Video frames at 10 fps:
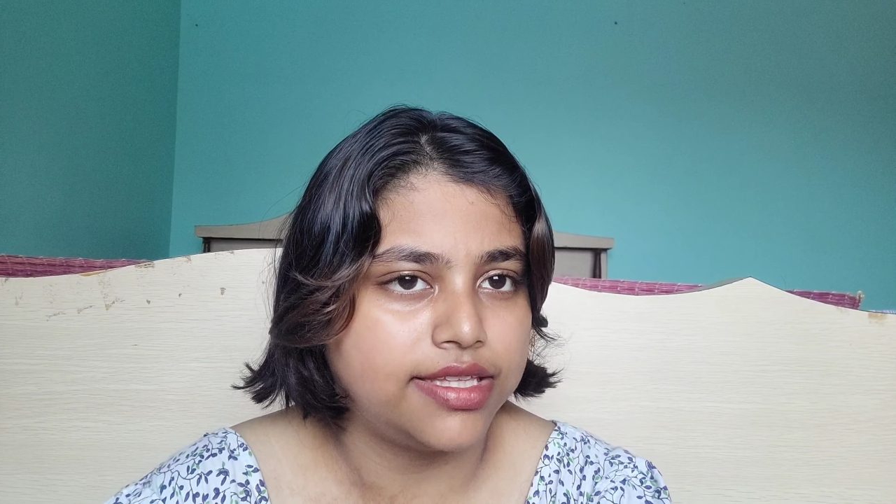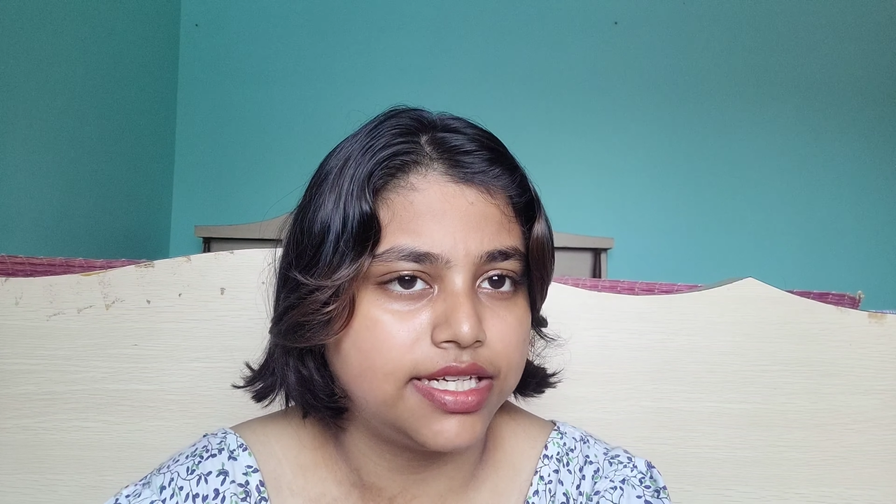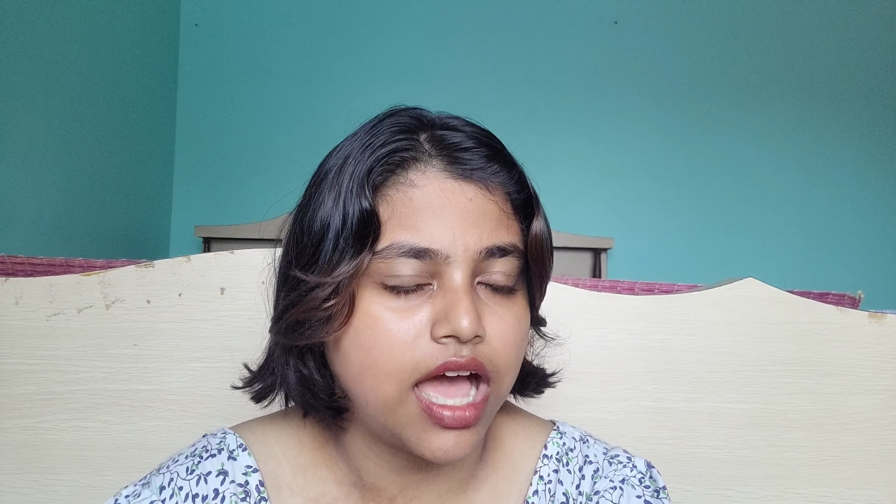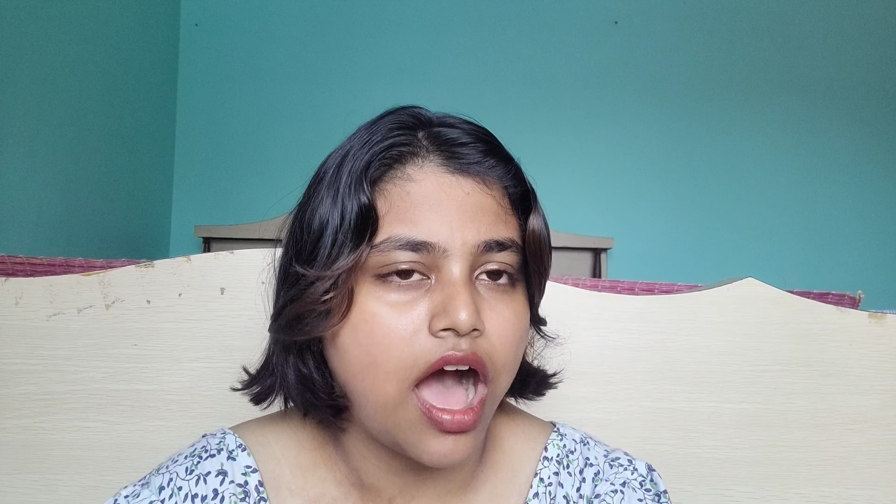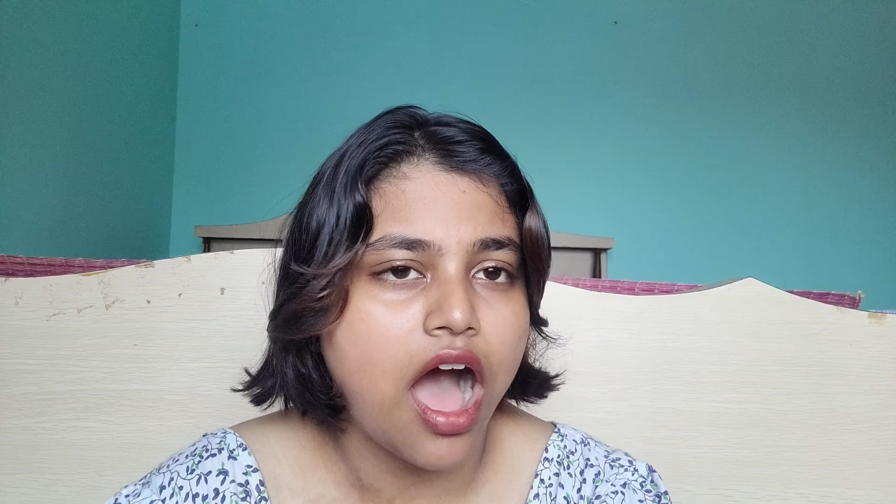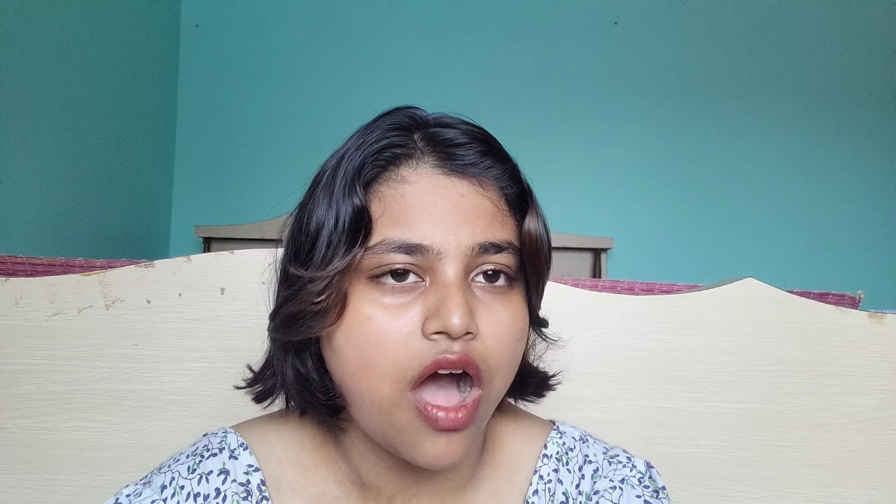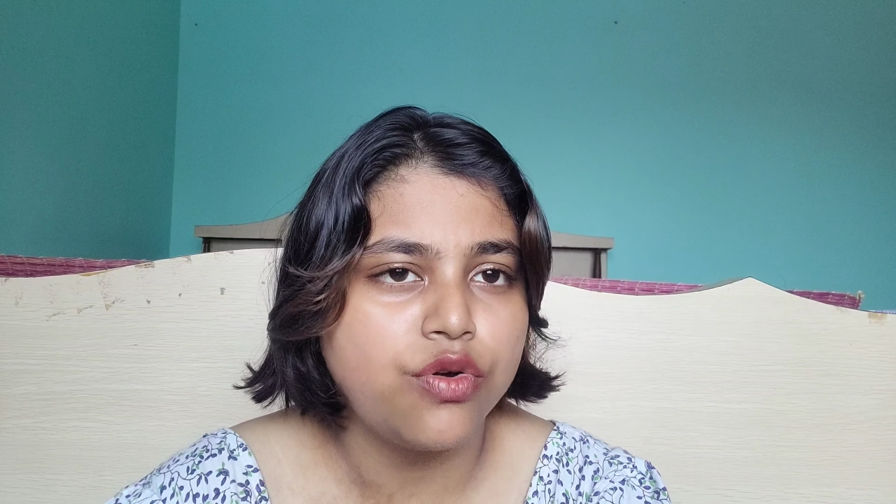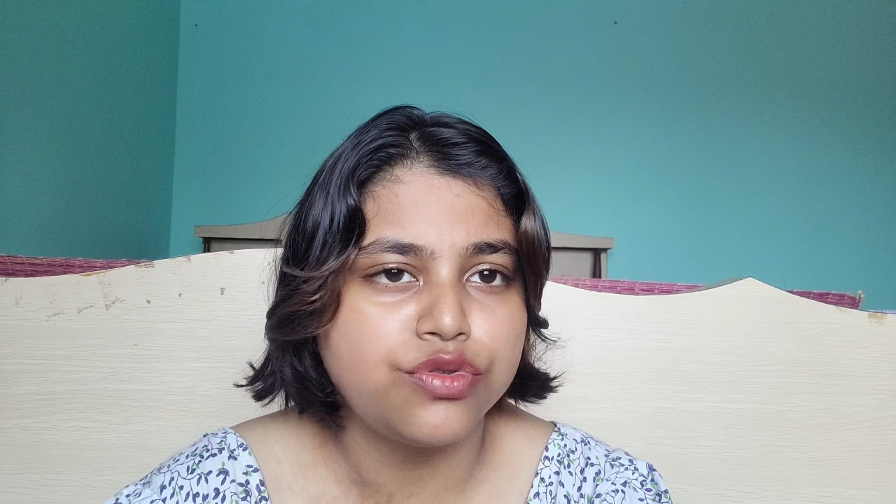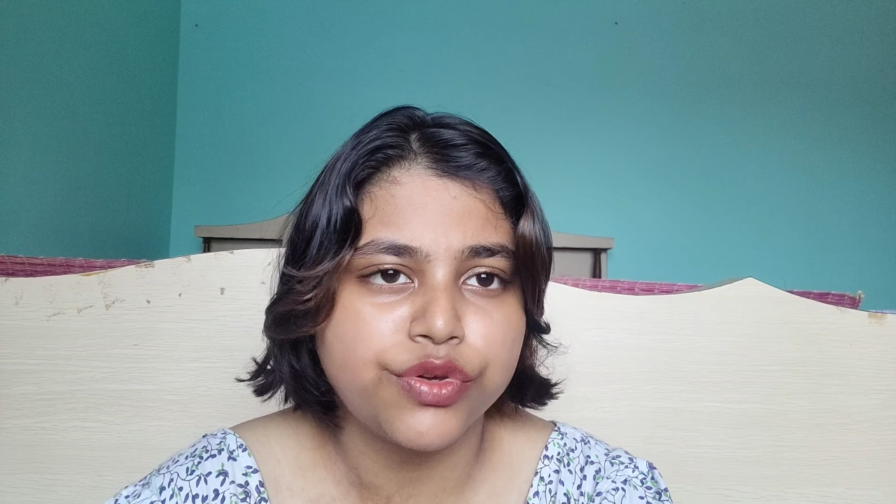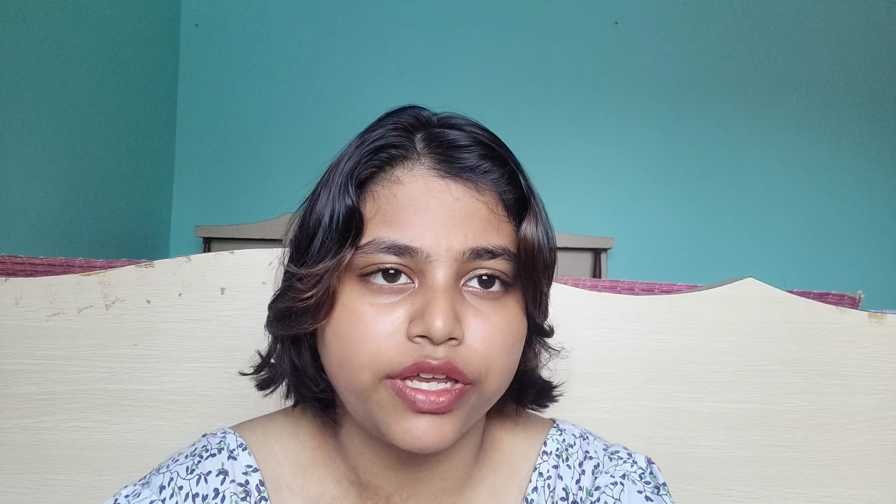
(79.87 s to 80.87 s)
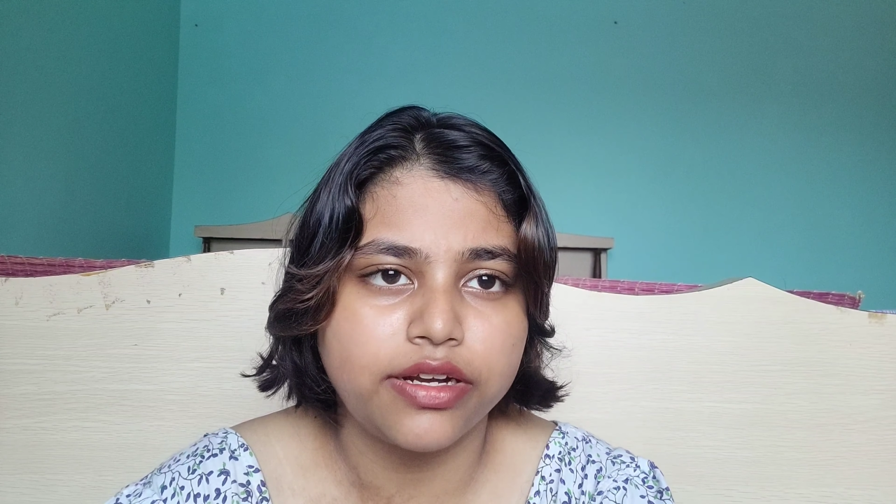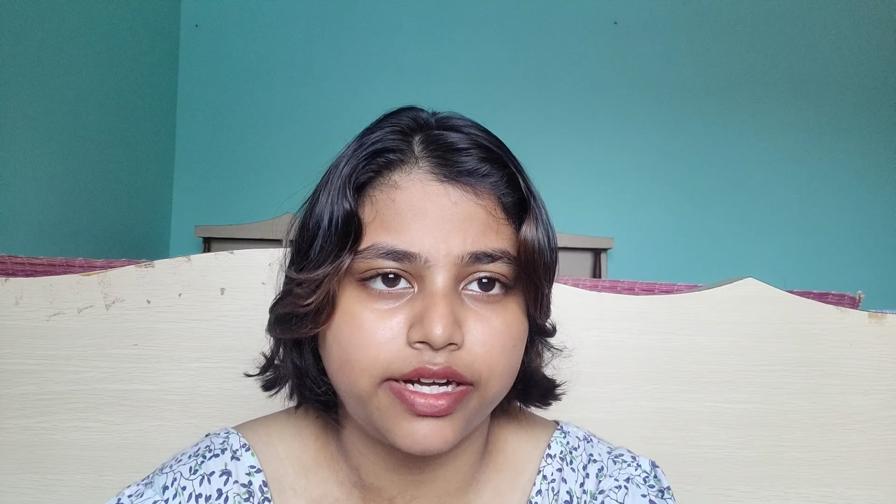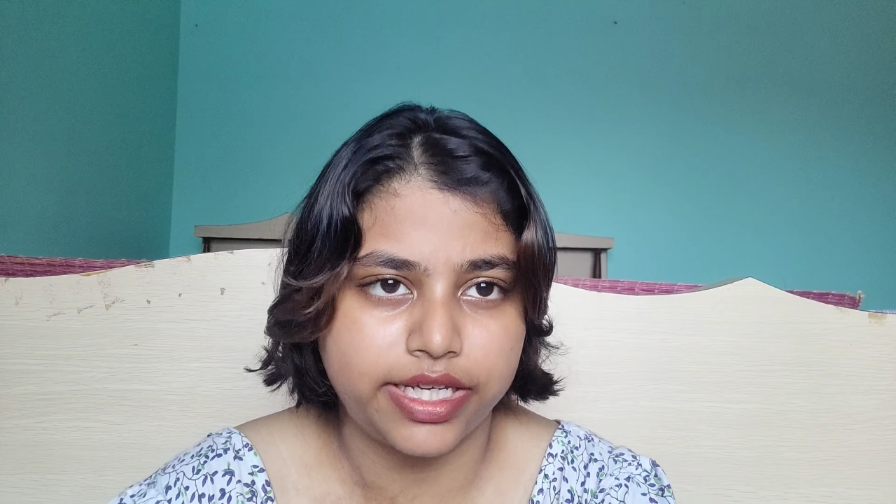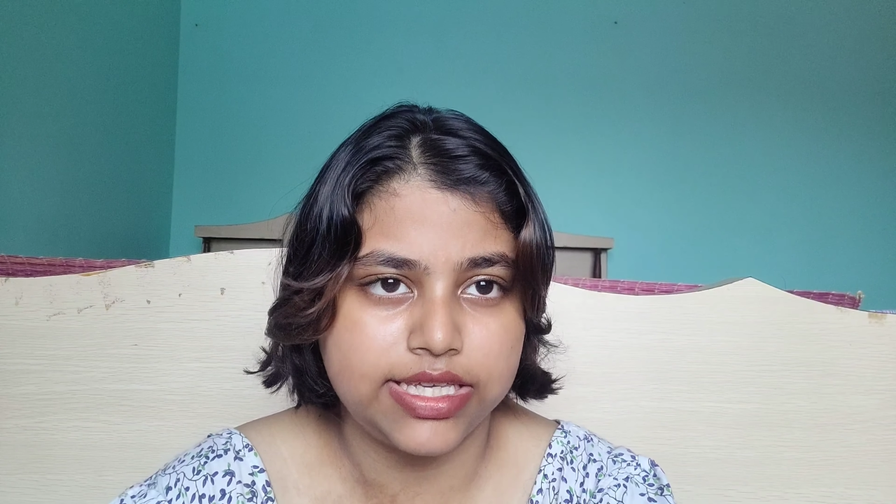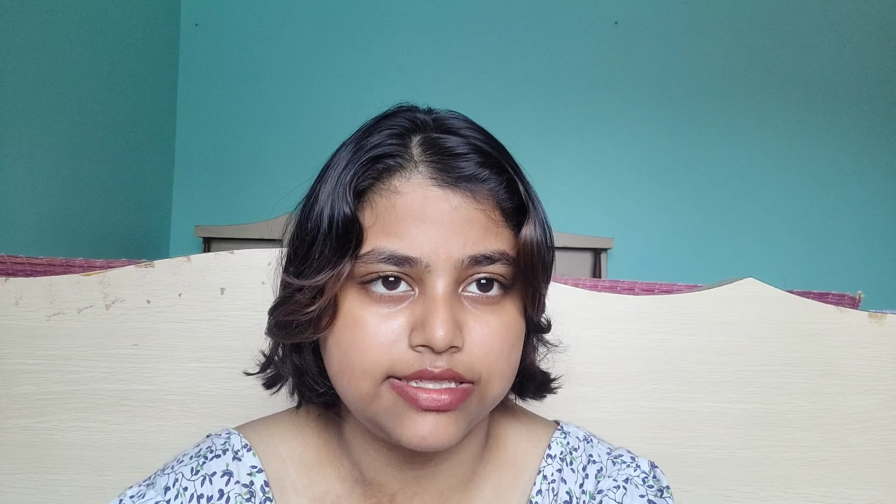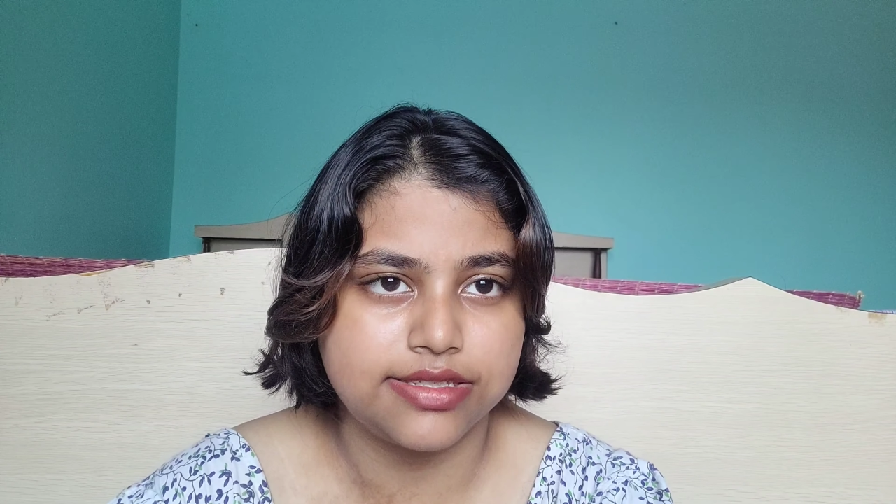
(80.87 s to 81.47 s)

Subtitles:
then how to increase